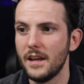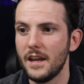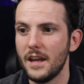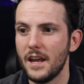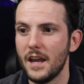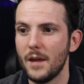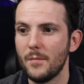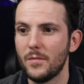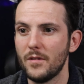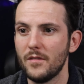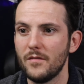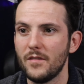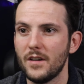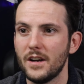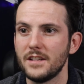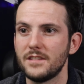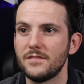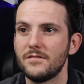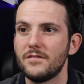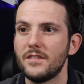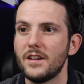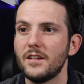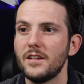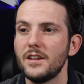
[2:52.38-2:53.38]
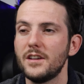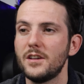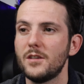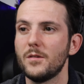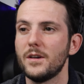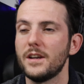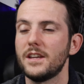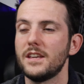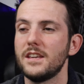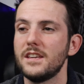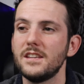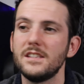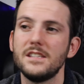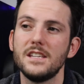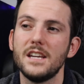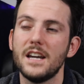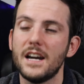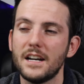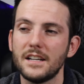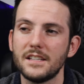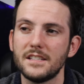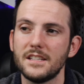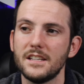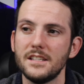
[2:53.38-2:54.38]
and provides very quick, easy
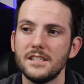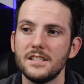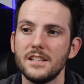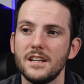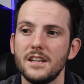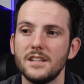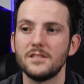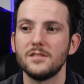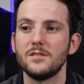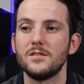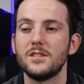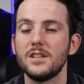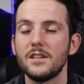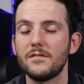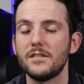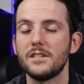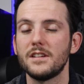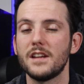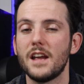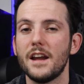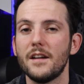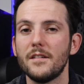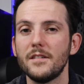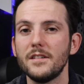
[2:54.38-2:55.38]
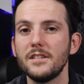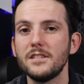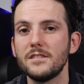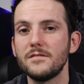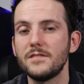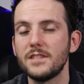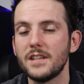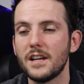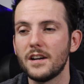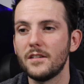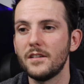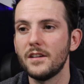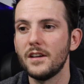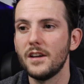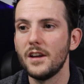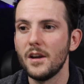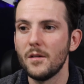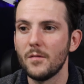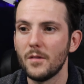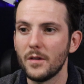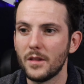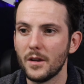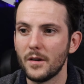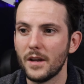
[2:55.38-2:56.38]
access to different areas of town
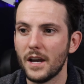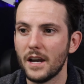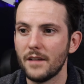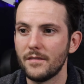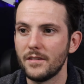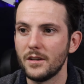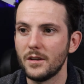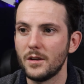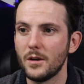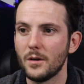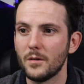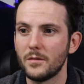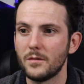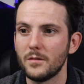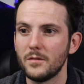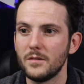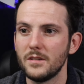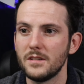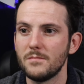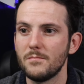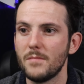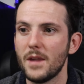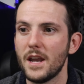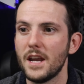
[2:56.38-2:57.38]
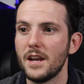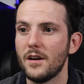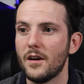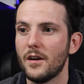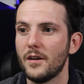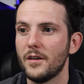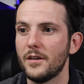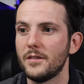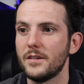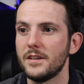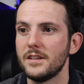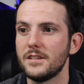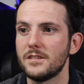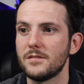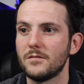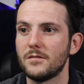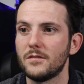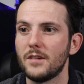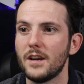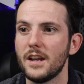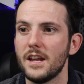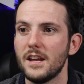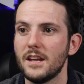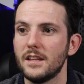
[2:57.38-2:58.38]
without having to go through these main arteries
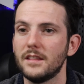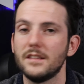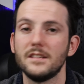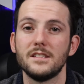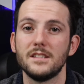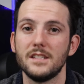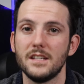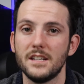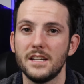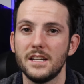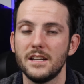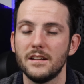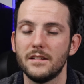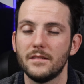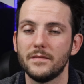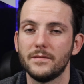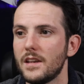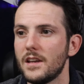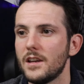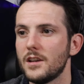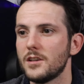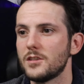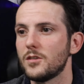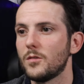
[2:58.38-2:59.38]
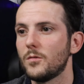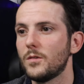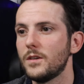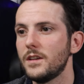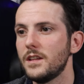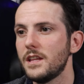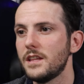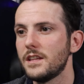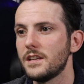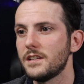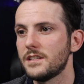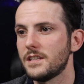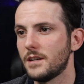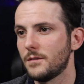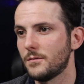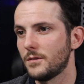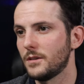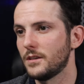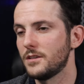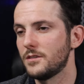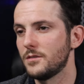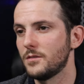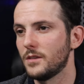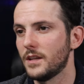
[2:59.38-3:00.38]
right in the city. So one of the things that I
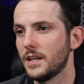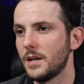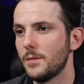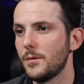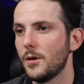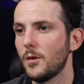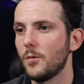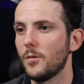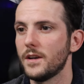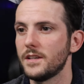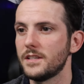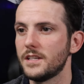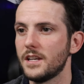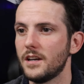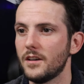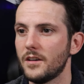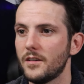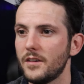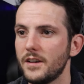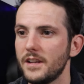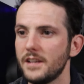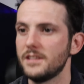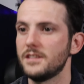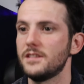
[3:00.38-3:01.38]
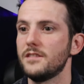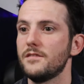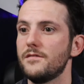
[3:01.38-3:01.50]
really do like about West Calgary is the